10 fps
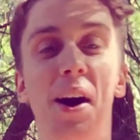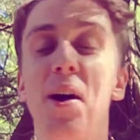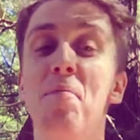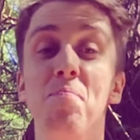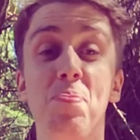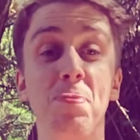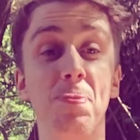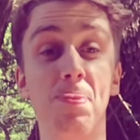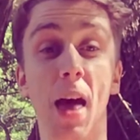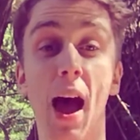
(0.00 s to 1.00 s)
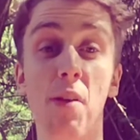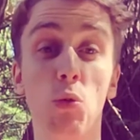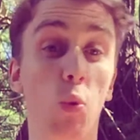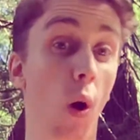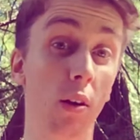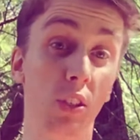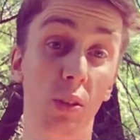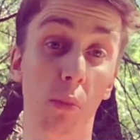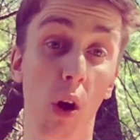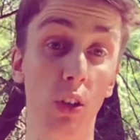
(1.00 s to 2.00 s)
um, that requires
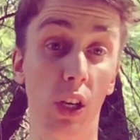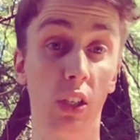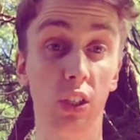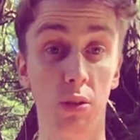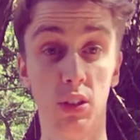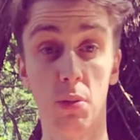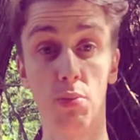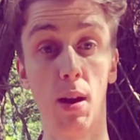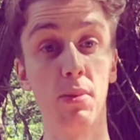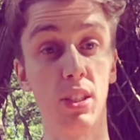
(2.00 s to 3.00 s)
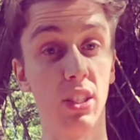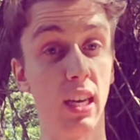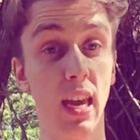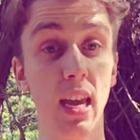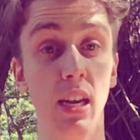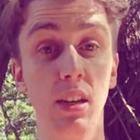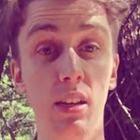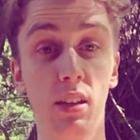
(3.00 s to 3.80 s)
some logic, so, some premises again,